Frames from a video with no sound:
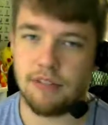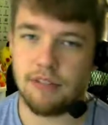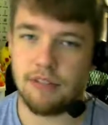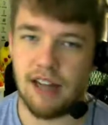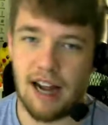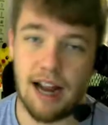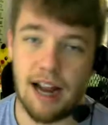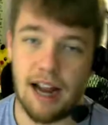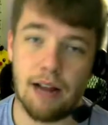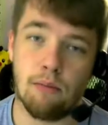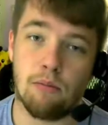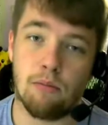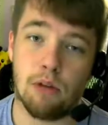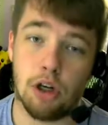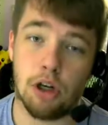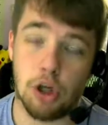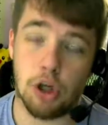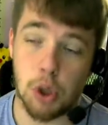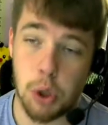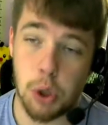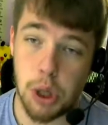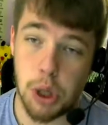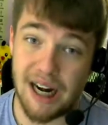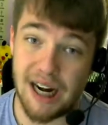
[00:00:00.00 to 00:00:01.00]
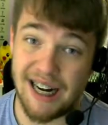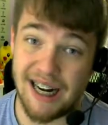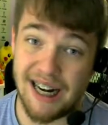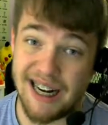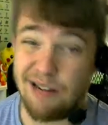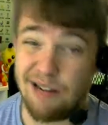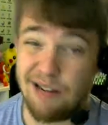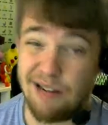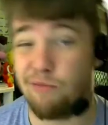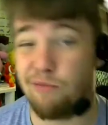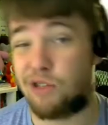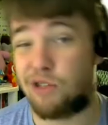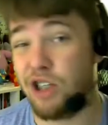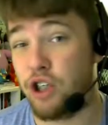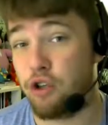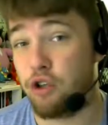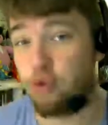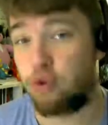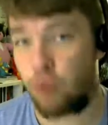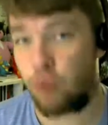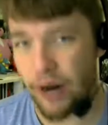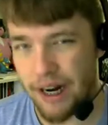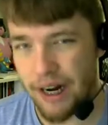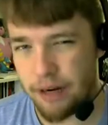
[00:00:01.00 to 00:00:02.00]
I'm not in a
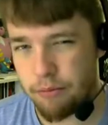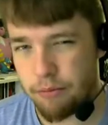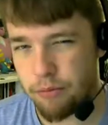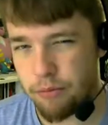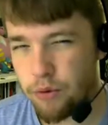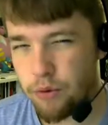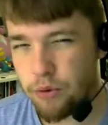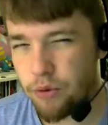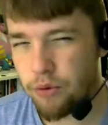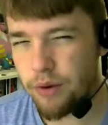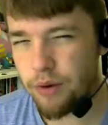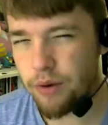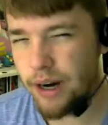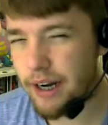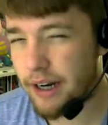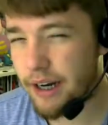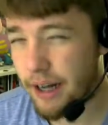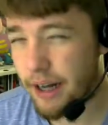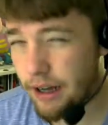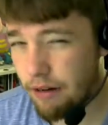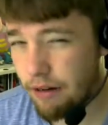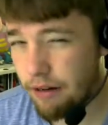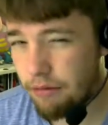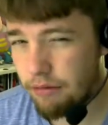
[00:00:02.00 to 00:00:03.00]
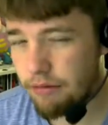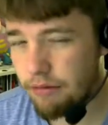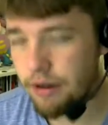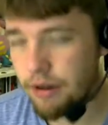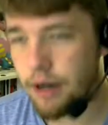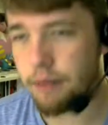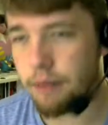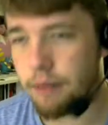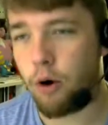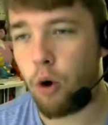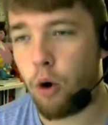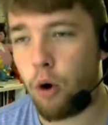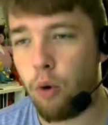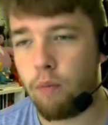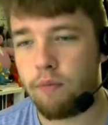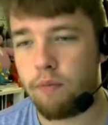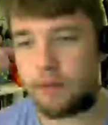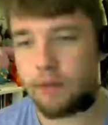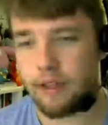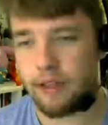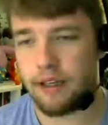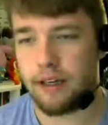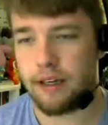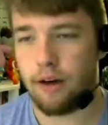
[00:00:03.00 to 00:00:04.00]
great mood right now. I'm
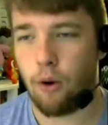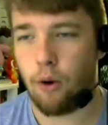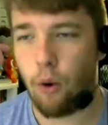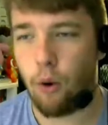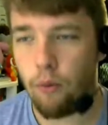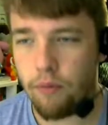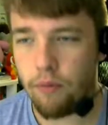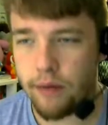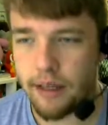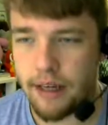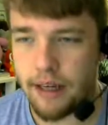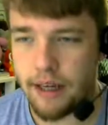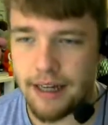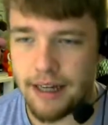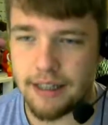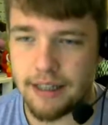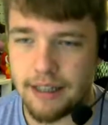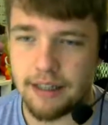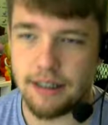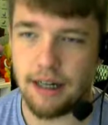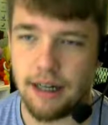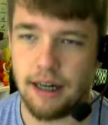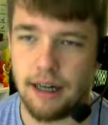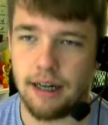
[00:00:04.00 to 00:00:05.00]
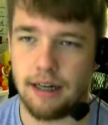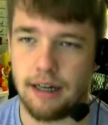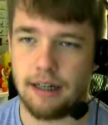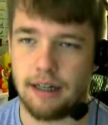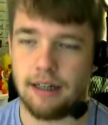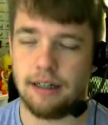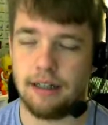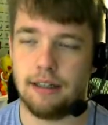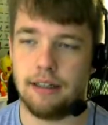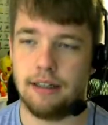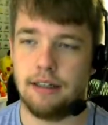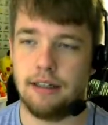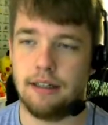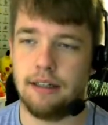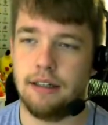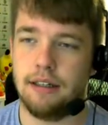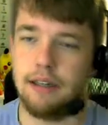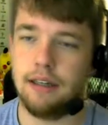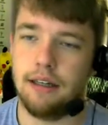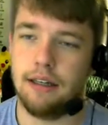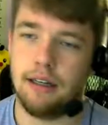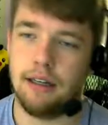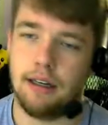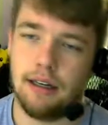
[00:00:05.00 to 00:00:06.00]
hopefully hopefully as uh
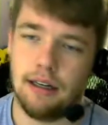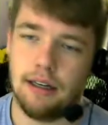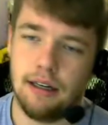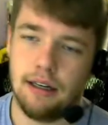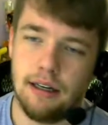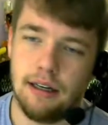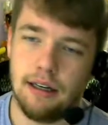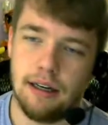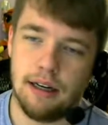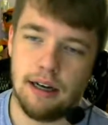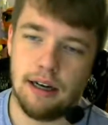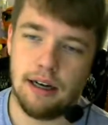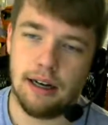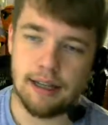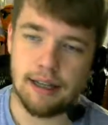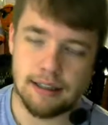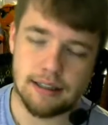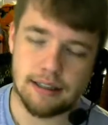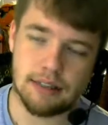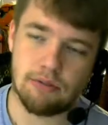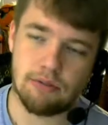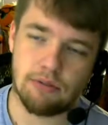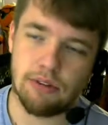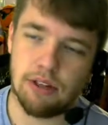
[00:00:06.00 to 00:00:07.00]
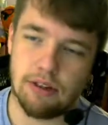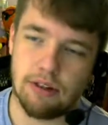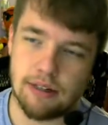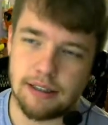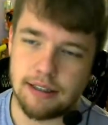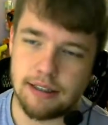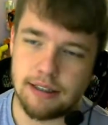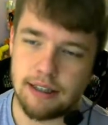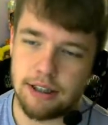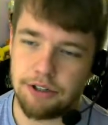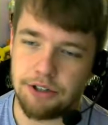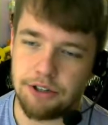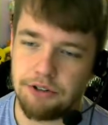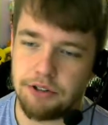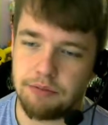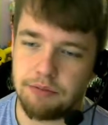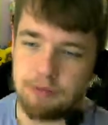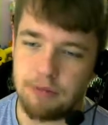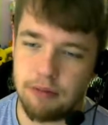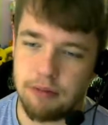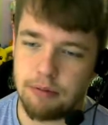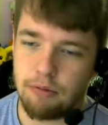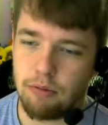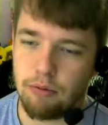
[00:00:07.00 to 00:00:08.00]
as this video continues,
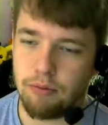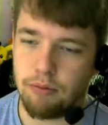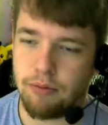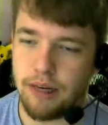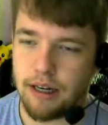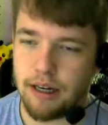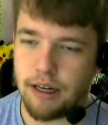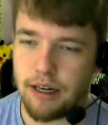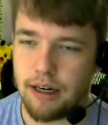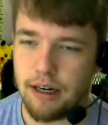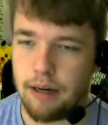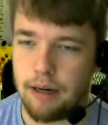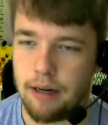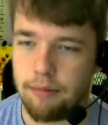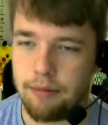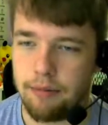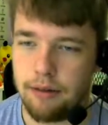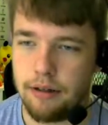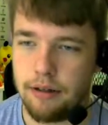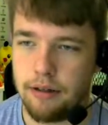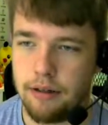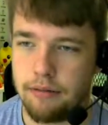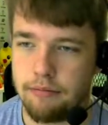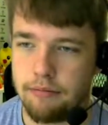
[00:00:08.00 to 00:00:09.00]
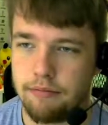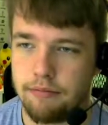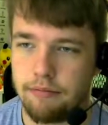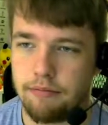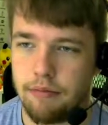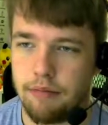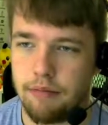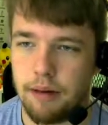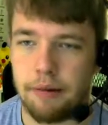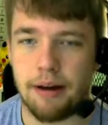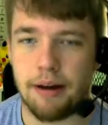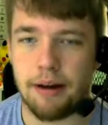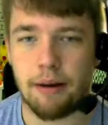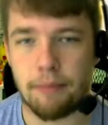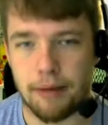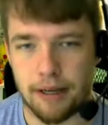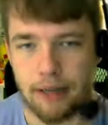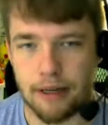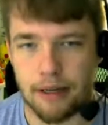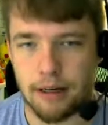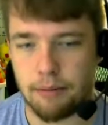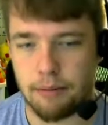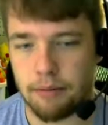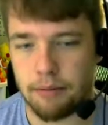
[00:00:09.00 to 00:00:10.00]
maybe we'll pick it up. Maybe I'll
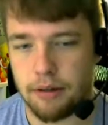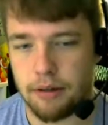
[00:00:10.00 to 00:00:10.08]
pick it up.